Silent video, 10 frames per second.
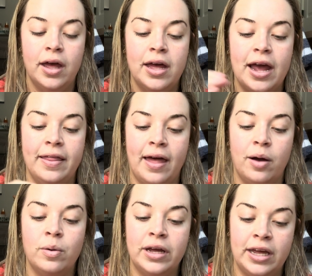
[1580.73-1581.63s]
and that
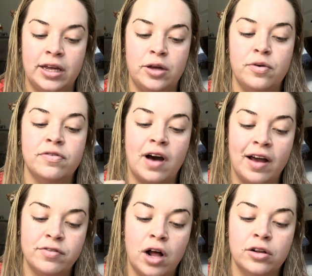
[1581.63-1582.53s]
will get you
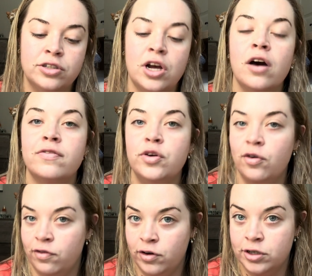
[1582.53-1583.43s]
$5 off your
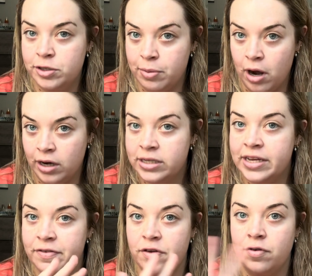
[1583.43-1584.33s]
first box
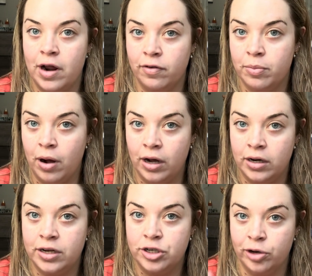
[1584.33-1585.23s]
if you've never bought
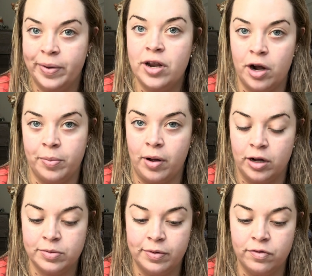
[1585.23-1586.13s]
a Dermy Doc
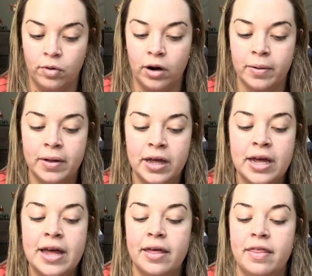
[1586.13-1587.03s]
box before.
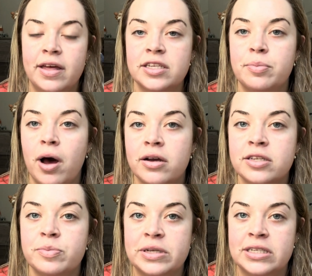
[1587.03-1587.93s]
This box
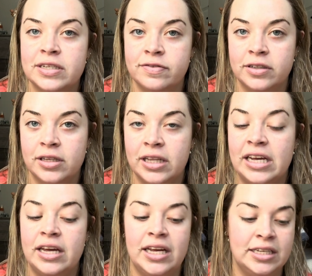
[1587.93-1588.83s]

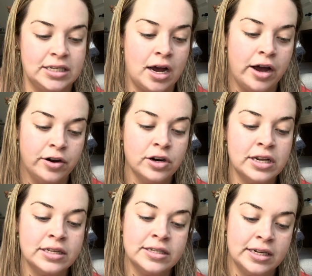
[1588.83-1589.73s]
specifically is
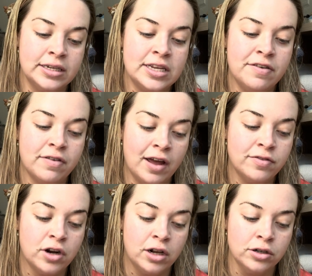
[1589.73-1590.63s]

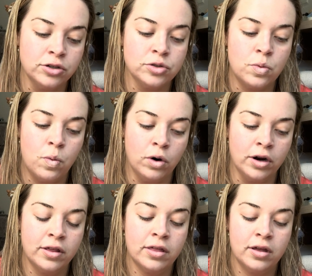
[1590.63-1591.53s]
$165 worth